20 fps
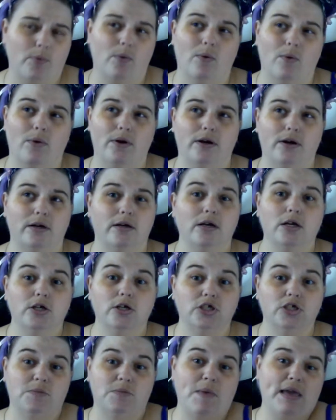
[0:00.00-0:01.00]
or
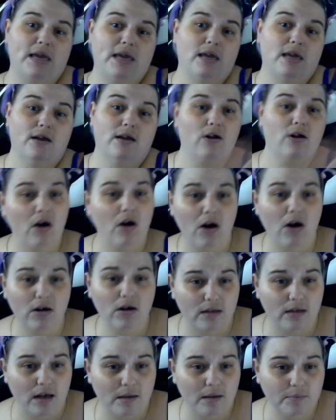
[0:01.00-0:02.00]
she's making it all
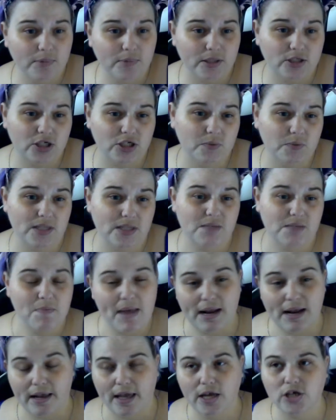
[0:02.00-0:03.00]
up because she wants
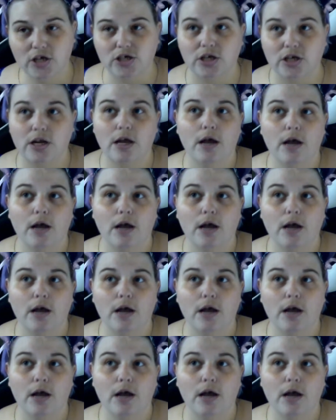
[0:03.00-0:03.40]
medication.